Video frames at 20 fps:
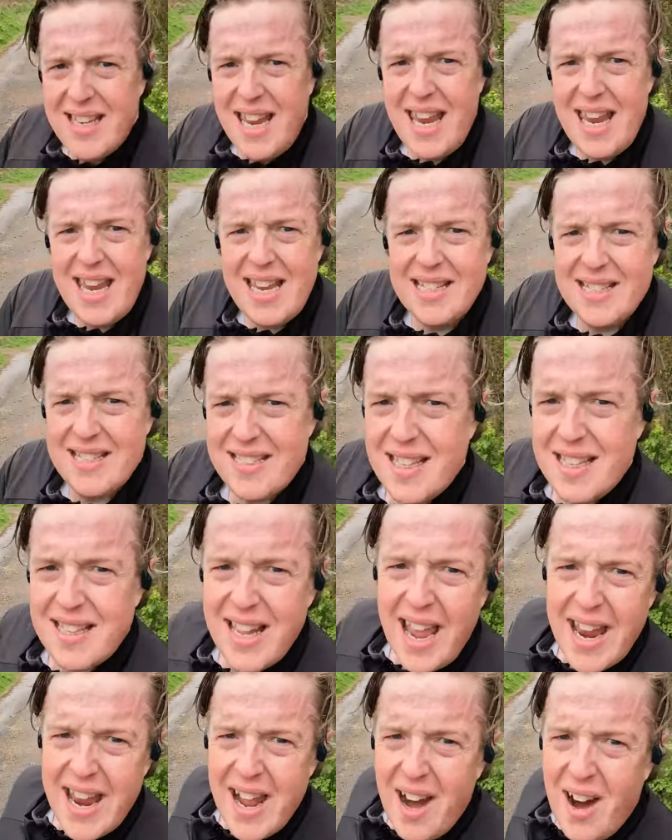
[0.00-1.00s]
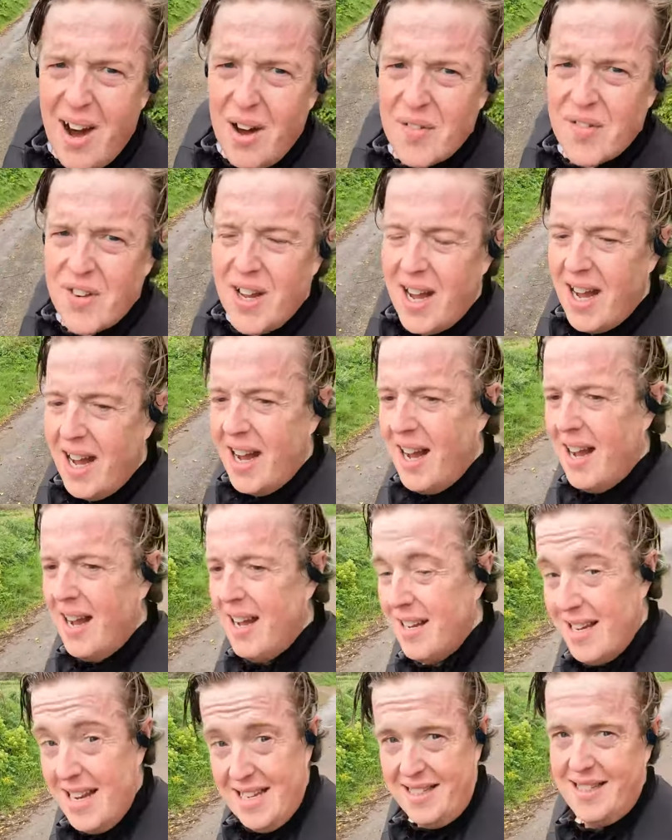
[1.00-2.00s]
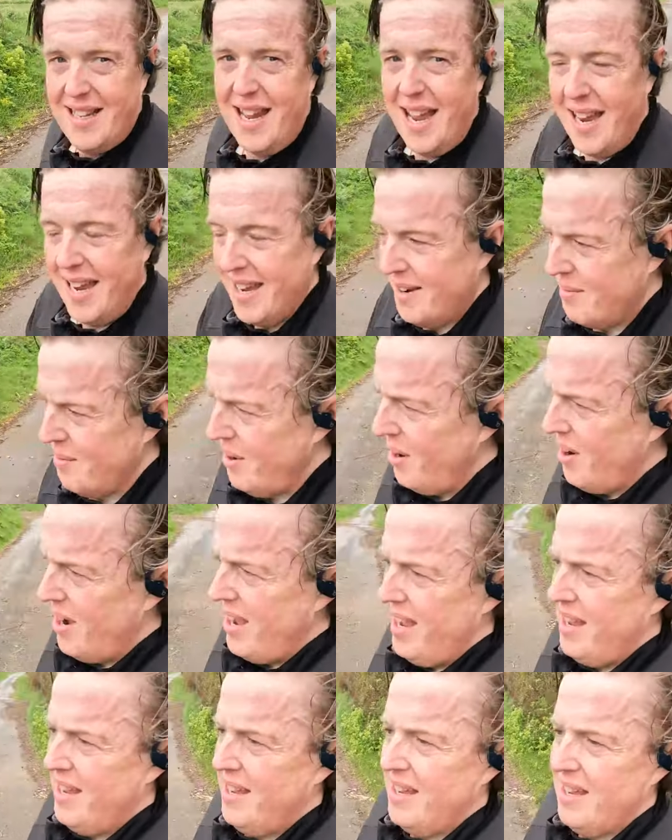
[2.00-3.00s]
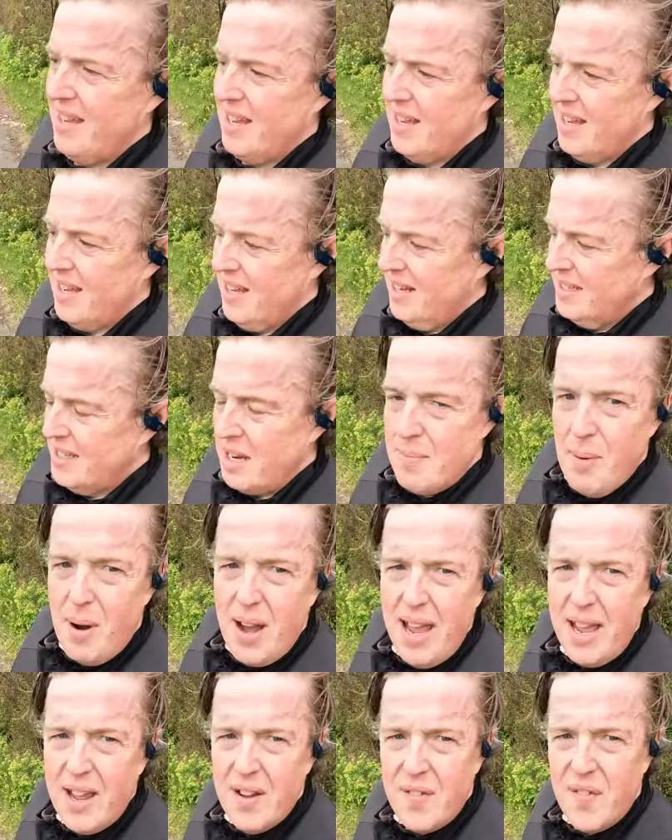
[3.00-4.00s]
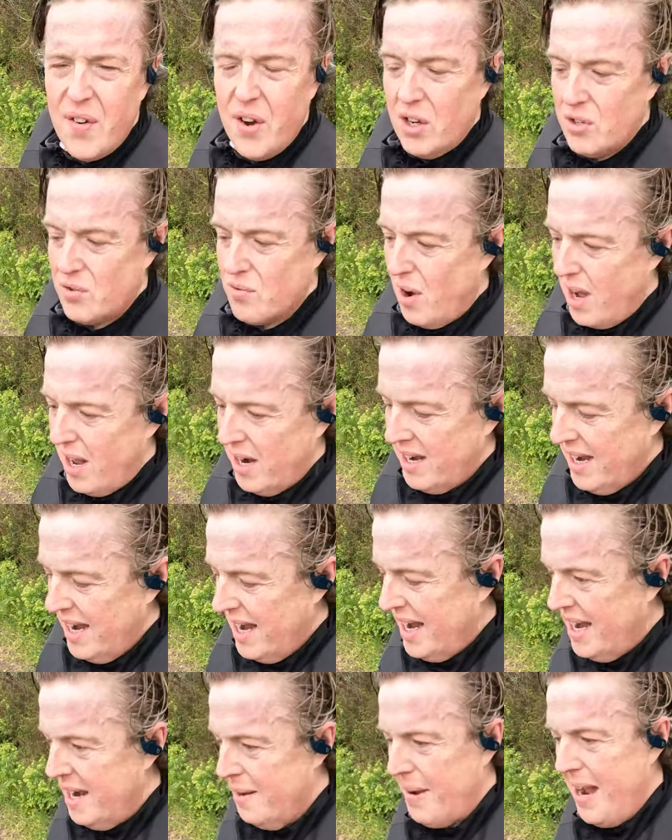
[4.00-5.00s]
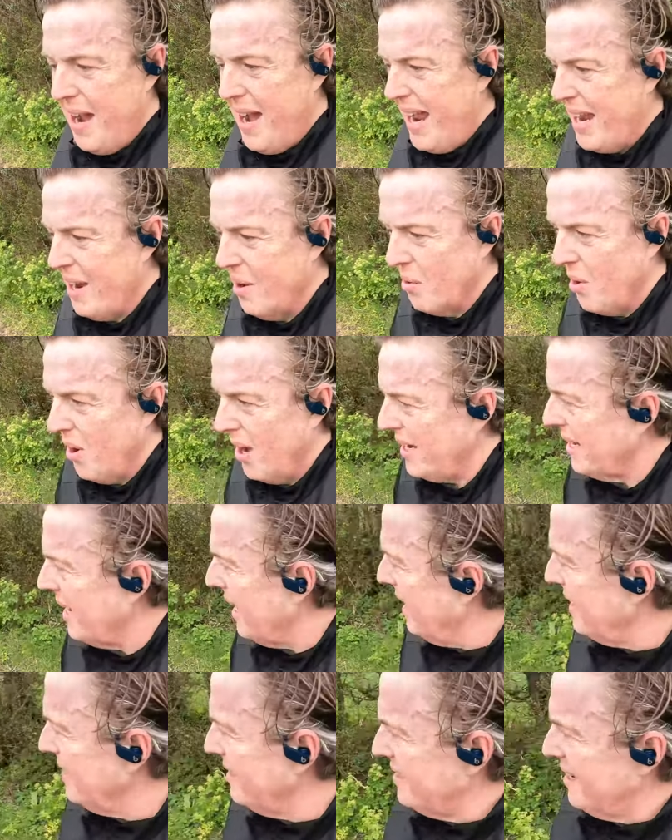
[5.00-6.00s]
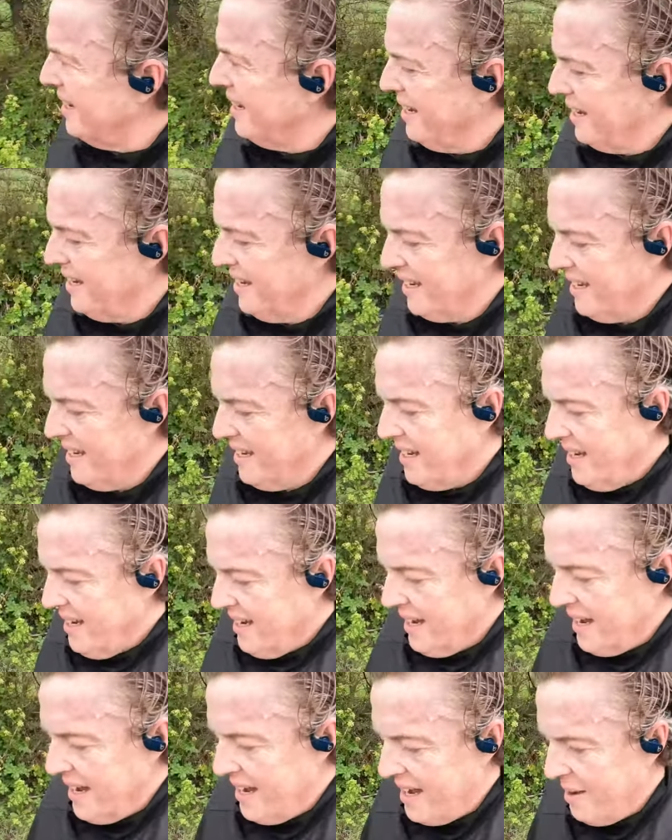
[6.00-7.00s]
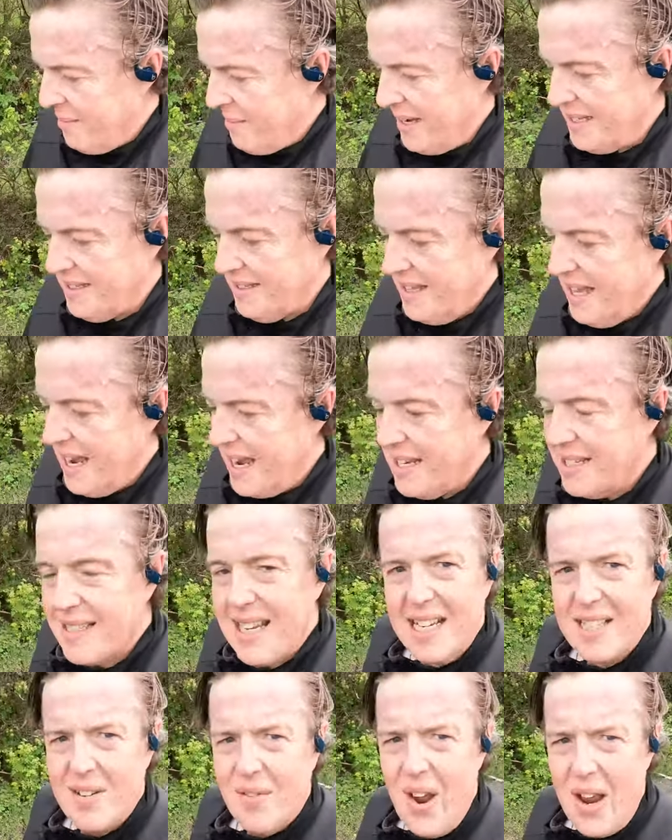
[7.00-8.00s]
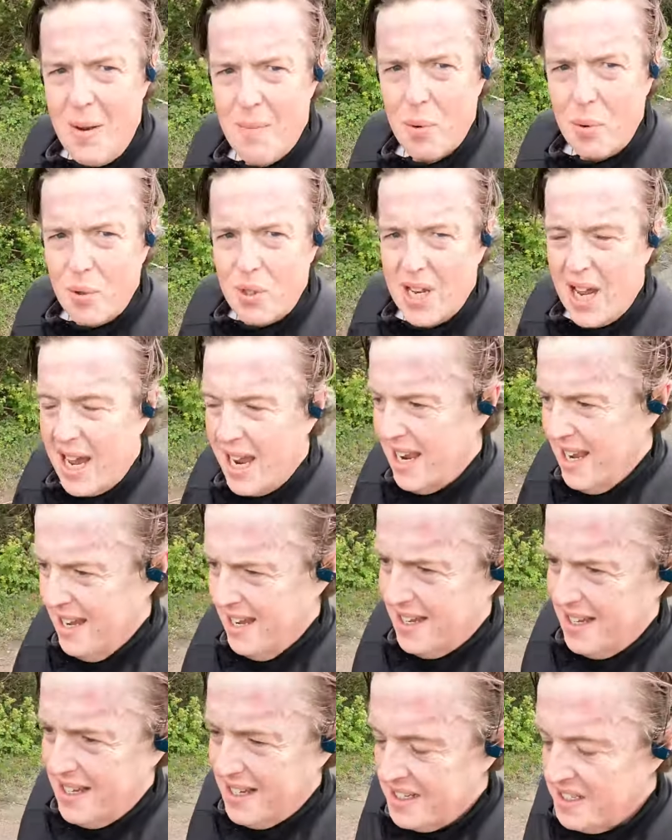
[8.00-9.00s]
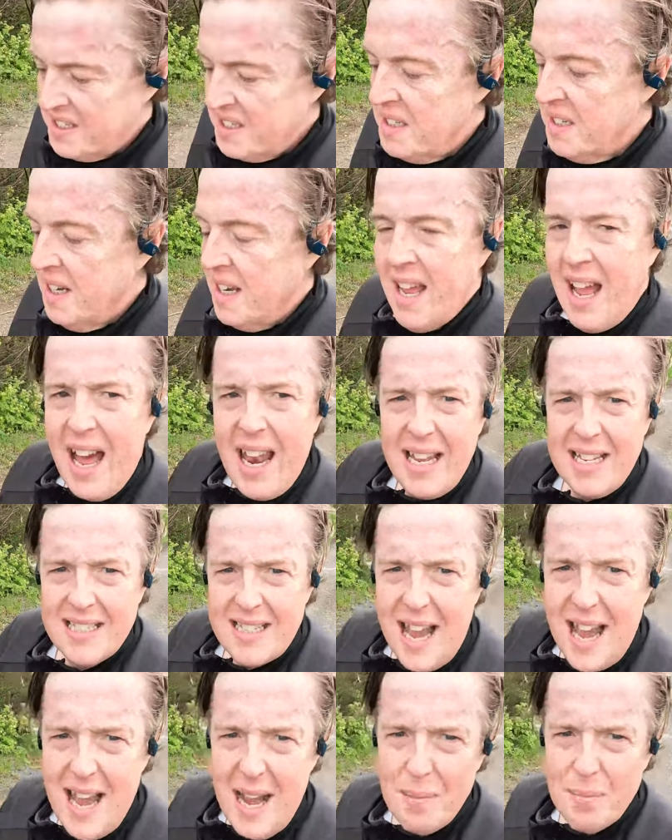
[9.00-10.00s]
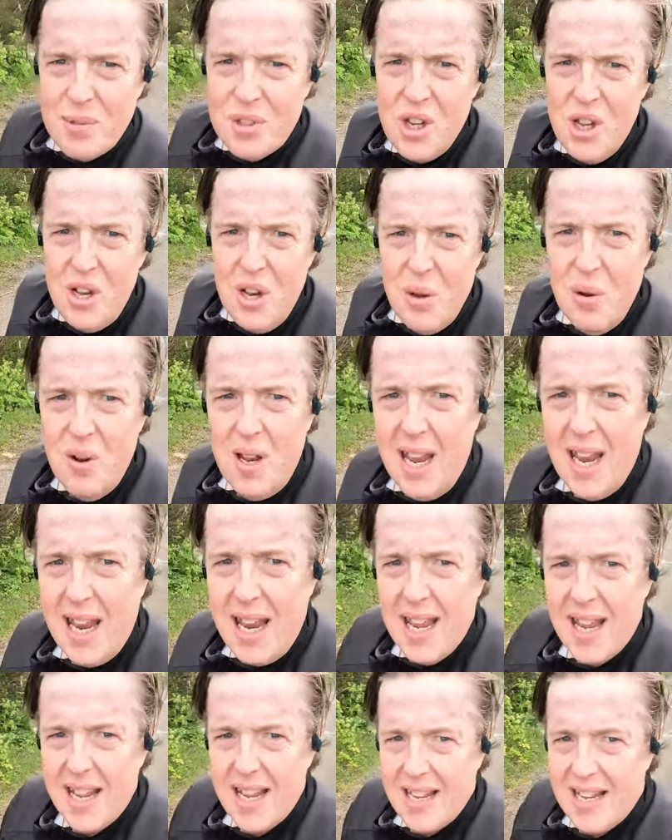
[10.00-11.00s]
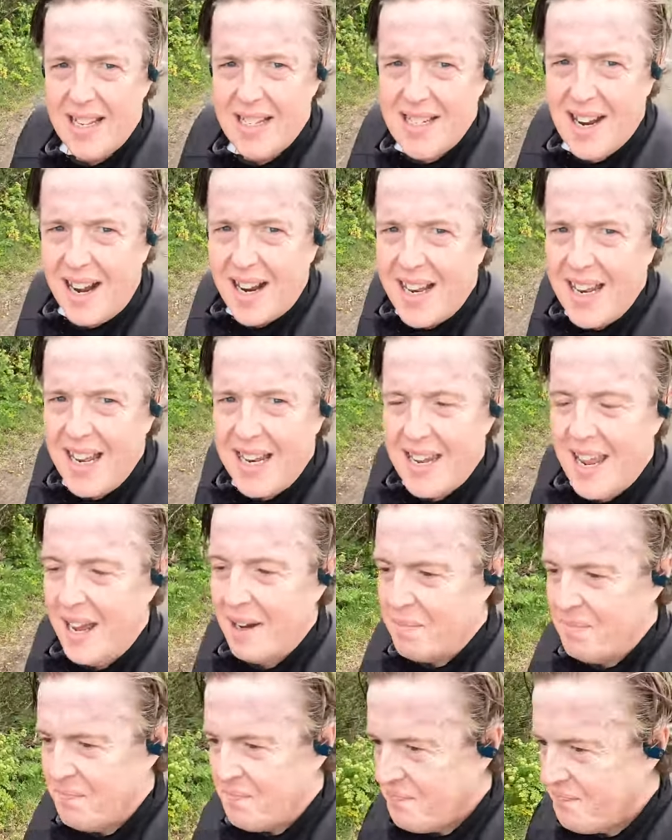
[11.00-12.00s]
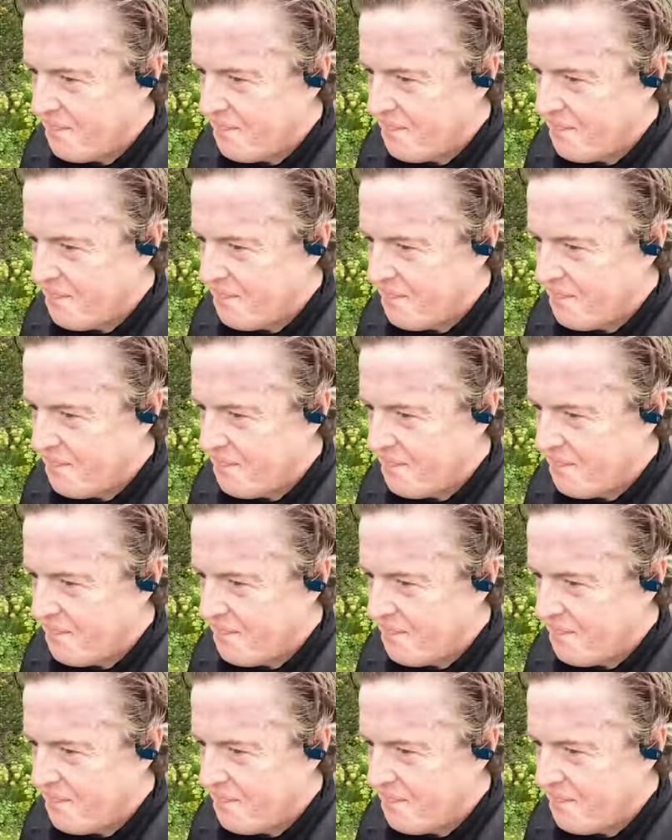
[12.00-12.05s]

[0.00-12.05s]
is the day after yesterday when I did my first run in about 8 or 9 days. It's the 6th of April today and it's absolutely chucking it down.